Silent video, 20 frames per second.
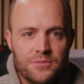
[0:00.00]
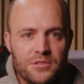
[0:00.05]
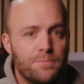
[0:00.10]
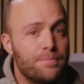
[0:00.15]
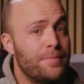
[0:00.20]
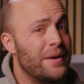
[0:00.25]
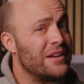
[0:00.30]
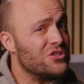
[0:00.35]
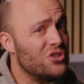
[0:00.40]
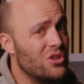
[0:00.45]

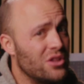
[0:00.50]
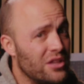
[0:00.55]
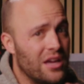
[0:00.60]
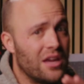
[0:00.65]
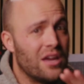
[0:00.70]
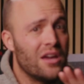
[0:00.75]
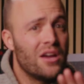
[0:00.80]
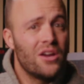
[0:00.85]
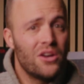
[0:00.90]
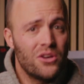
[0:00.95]

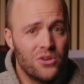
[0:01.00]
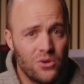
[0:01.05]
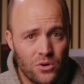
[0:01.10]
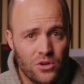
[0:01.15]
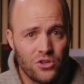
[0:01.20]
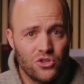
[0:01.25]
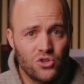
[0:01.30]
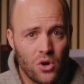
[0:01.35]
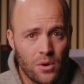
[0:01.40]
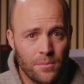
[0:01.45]
especially
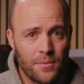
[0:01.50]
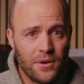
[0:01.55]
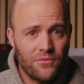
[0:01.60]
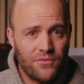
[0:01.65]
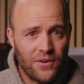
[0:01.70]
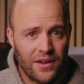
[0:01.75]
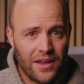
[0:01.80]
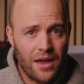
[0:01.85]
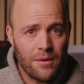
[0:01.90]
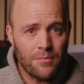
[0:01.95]
your enjoyment
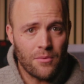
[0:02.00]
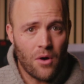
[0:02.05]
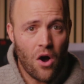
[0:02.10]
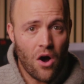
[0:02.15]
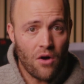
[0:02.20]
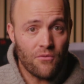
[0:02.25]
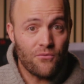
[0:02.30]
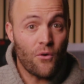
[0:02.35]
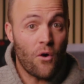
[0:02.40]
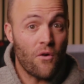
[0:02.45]
of a game
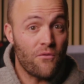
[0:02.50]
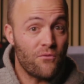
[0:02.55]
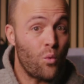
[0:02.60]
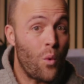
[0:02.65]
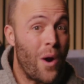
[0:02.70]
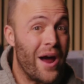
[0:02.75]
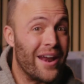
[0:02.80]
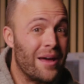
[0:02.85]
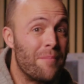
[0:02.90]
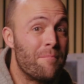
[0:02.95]
off of
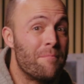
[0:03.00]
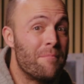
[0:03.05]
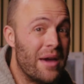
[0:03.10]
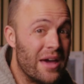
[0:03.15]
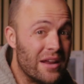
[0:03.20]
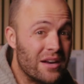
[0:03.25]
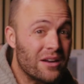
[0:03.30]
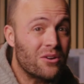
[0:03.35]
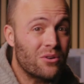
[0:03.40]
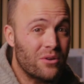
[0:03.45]
what a
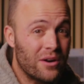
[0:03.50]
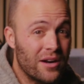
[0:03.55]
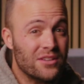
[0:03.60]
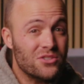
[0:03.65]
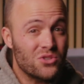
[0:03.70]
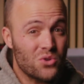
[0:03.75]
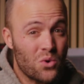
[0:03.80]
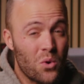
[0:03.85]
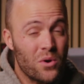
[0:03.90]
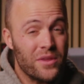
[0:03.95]

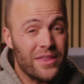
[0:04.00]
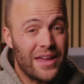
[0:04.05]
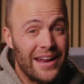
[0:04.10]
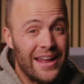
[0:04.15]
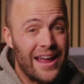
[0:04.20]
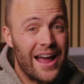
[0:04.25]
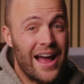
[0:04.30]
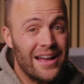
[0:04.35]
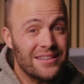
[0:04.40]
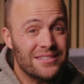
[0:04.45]
Metacritic score that
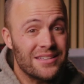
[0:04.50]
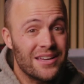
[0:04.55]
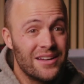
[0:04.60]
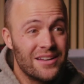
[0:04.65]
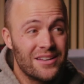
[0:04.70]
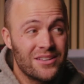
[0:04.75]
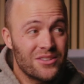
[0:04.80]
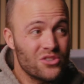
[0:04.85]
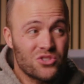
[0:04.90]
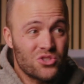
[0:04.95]
it has,
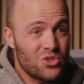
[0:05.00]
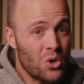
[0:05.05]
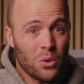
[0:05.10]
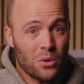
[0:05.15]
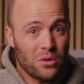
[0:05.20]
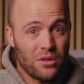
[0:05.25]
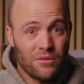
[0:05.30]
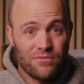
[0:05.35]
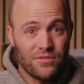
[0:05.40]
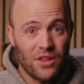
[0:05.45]

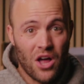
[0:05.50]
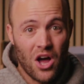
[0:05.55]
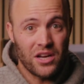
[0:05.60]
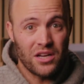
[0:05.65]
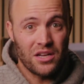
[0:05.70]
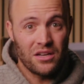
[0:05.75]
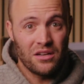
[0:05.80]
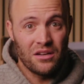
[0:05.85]
totally flawed.